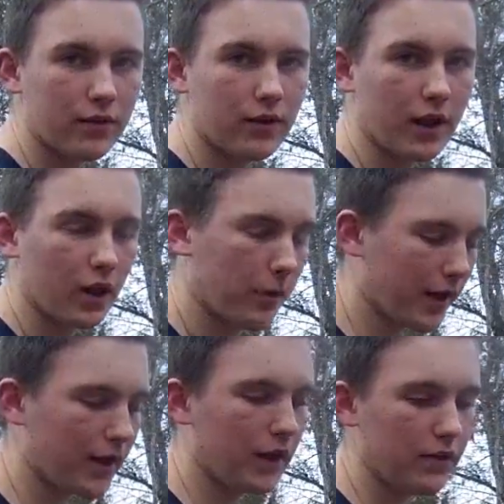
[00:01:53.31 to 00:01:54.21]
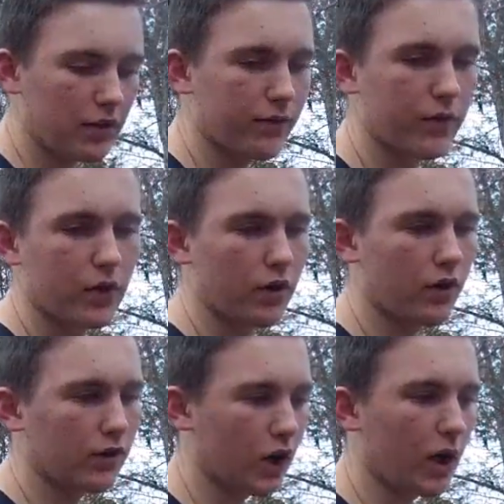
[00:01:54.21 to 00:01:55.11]
It'll make it easier for you to
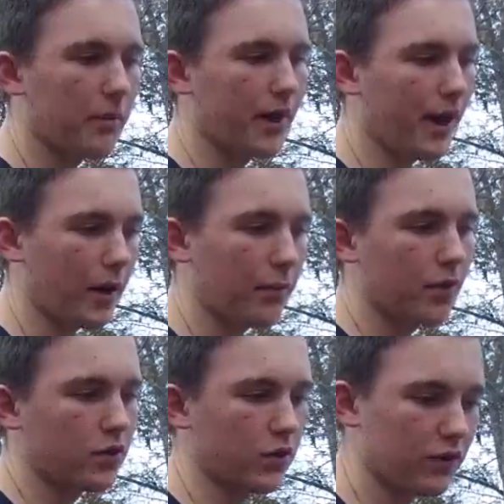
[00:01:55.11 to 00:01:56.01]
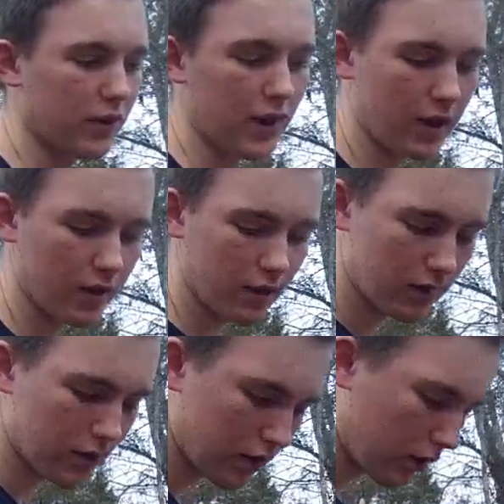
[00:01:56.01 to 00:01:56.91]
determine how to put your set
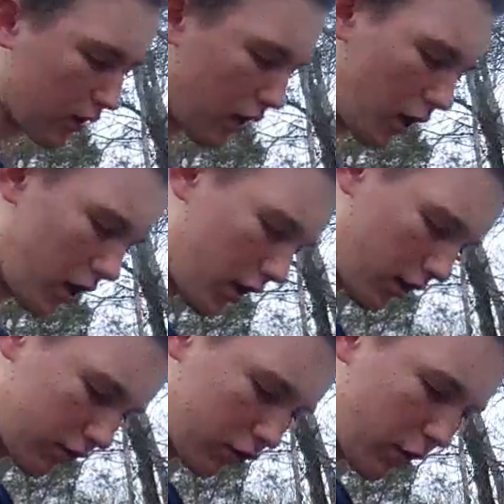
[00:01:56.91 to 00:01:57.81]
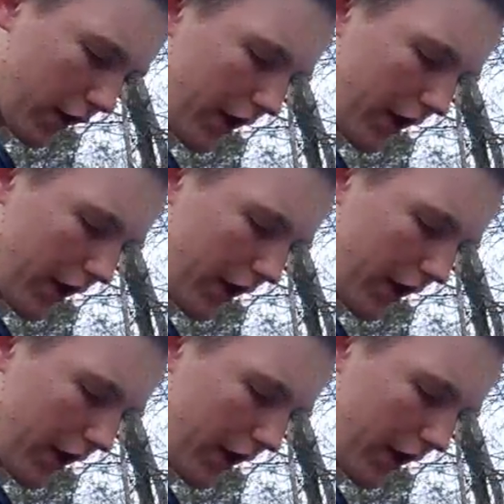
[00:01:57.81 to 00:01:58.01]
to where the